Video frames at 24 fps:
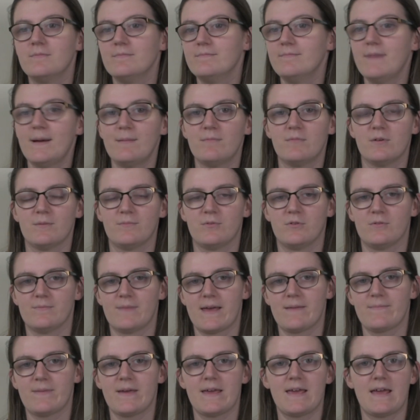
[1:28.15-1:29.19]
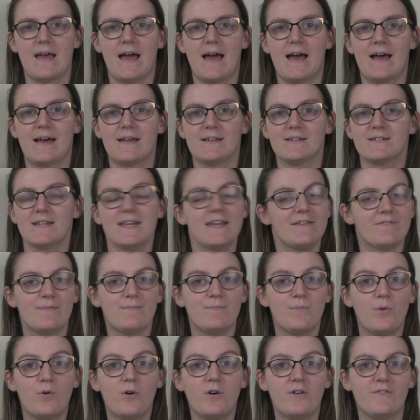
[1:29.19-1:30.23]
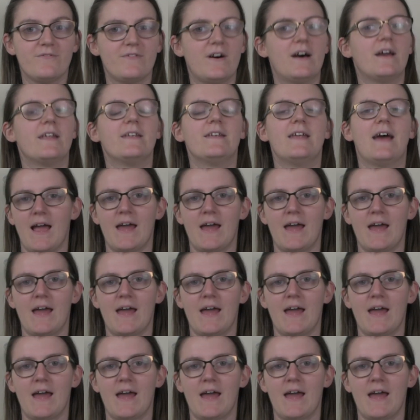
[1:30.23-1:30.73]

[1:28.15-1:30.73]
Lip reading: memorable maybe, and even more fun.